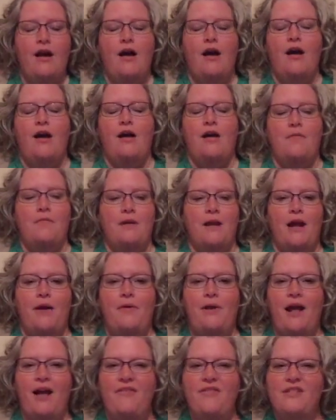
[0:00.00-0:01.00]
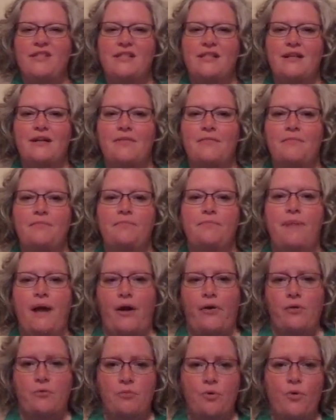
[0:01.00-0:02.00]
And I would have this in a
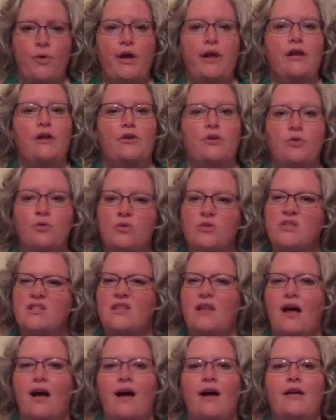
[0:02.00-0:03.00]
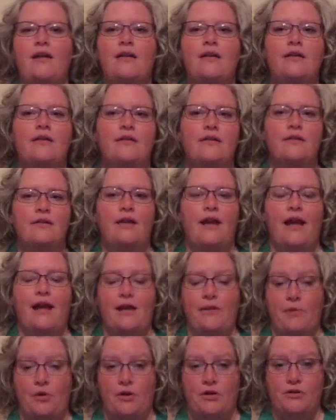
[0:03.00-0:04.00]
PowerPoint, a Google slide, and
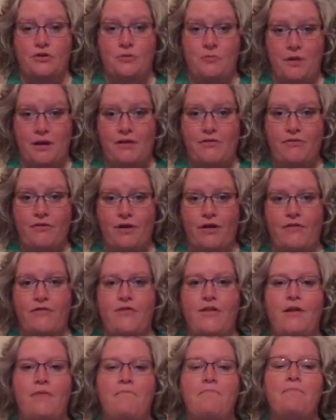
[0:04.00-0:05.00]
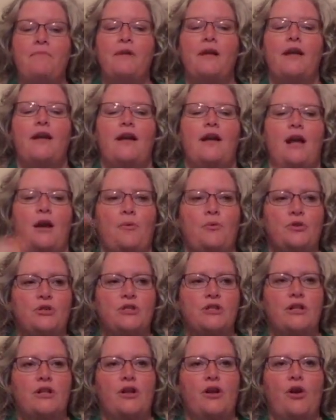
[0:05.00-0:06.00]
it would also be in front of them. And we're
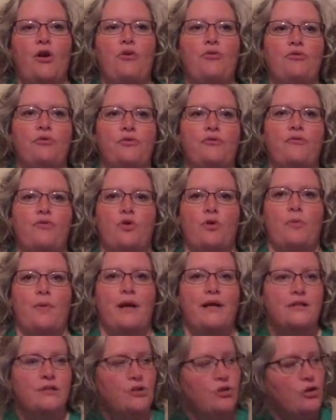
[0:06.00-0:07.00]
just going to go through 4 ways to